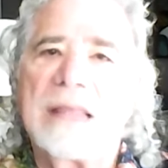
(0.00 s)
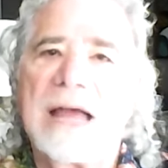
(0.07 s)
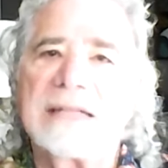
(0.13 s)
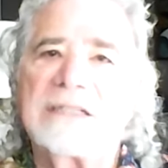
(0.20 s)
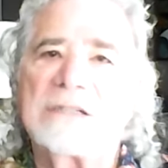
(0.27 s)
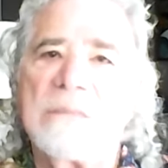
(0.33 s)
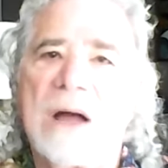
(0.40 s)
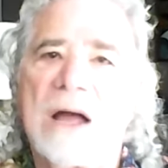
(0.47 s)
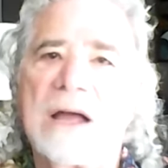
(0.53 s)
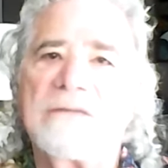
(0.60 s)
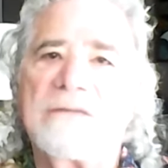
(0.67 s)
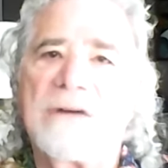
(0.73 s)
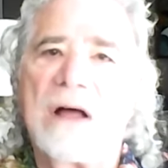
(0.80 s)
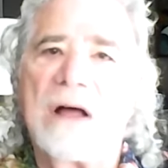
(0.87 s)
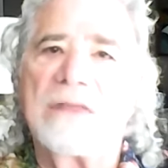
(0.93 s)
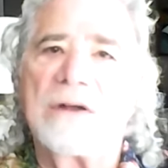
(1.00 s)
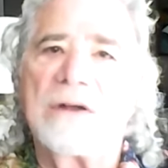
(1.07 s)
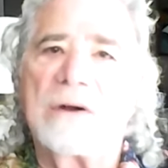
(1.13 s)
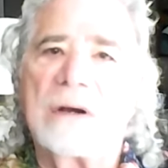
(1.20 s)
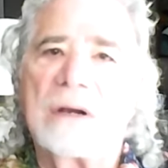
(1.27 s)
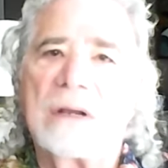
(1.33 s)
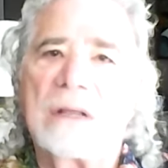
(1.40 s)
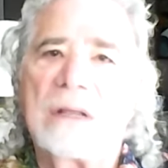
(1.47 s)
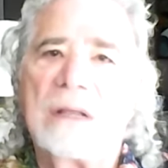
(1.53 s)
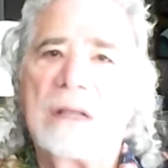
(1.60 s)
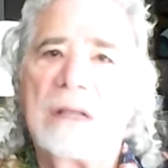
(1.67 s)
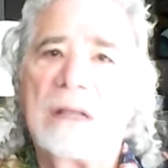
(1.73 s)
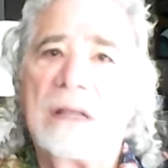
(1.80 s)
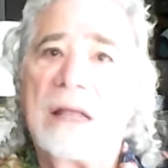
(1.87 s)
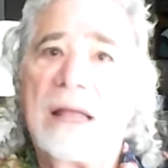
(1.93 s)
that's my father.
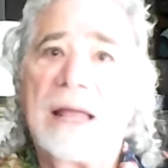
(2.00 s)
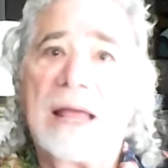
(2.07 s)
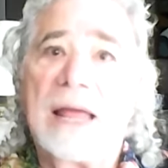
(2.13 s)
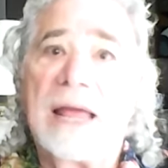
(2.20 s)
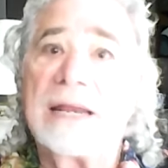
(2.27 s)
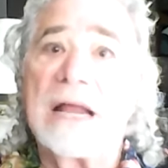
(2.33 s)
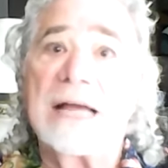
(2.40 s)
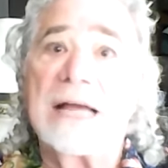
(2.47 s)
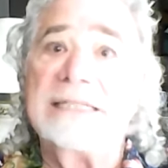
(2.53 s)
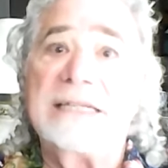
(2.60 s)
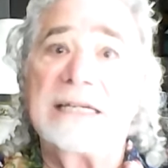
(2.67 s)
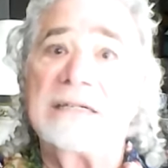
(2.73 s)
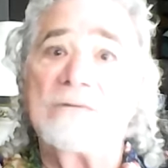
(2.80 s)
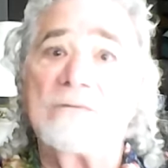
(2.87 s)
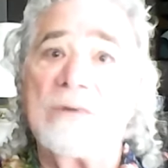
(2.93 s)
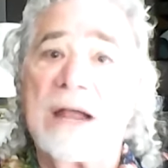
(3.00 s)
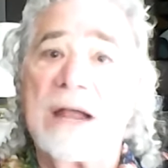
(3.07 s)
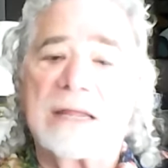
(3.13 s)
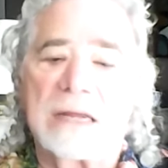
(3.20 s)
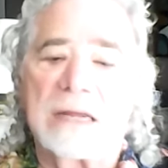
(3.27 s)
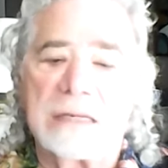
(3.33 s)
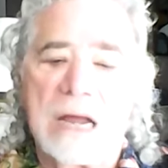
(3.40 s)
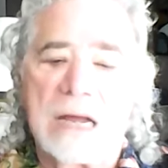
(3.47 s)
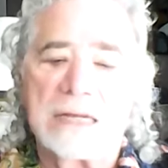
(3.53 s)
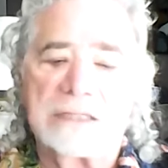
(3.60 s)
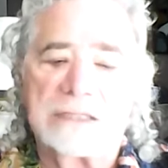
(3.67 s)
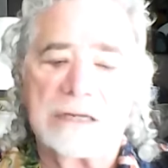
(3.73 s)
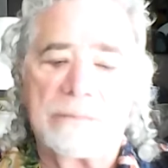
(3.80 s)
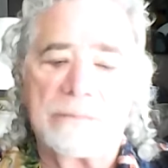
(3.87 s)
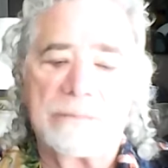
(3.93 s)
And I didn't
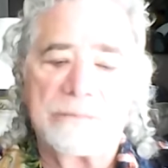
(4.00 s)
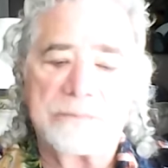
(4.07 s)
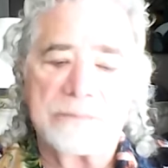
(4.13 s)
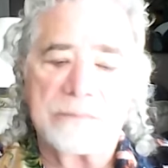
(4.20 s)
recognize him.